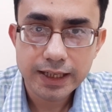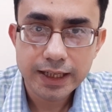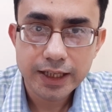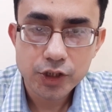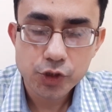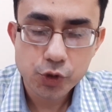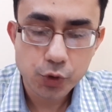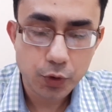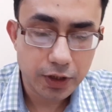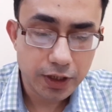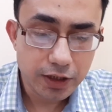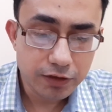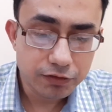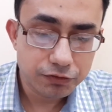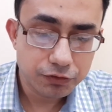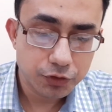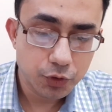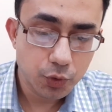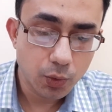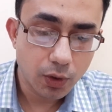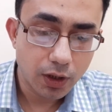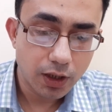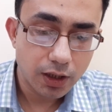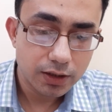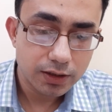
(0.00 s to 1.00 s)
So if
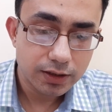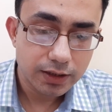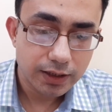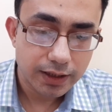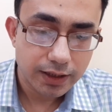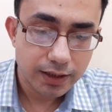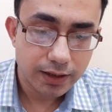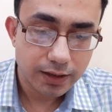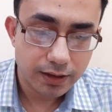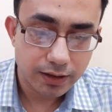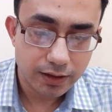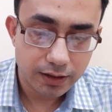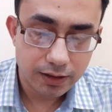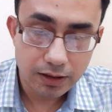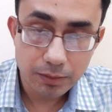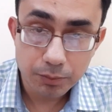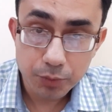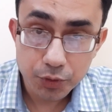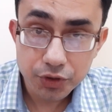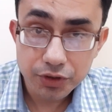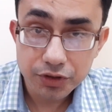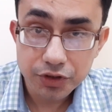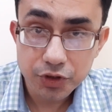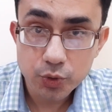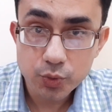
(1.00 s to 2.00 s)
you are a
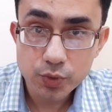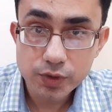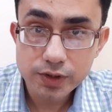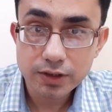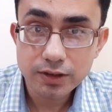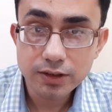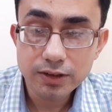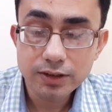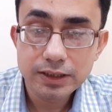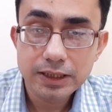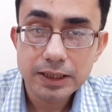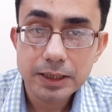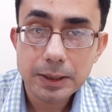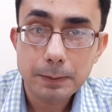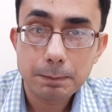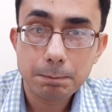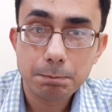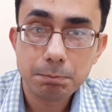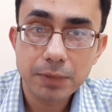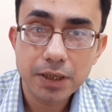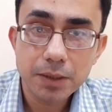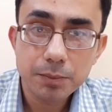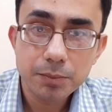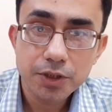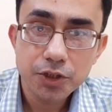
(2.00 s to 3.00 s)
computer user,
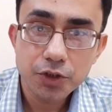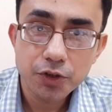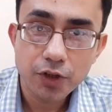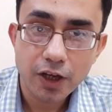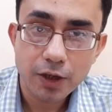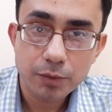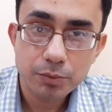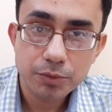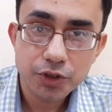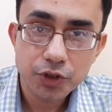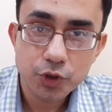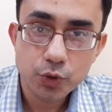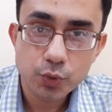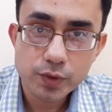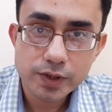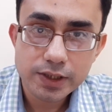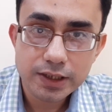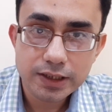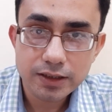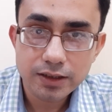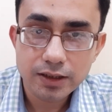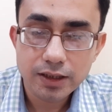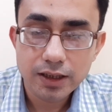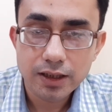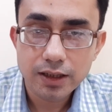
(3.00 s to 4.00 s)
maybe you have been
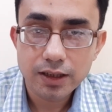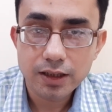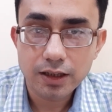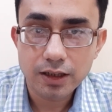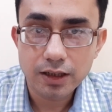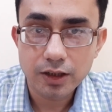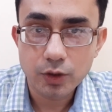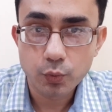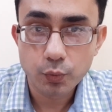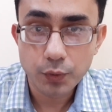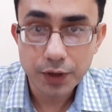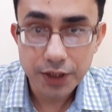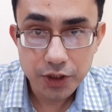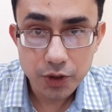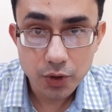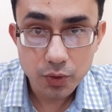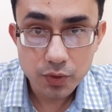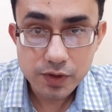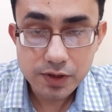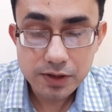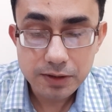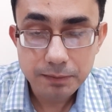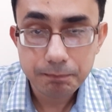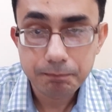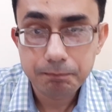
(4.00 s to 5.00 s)
using
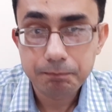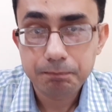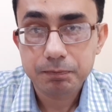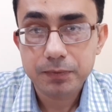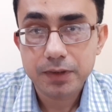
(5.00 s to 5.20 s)
Windows,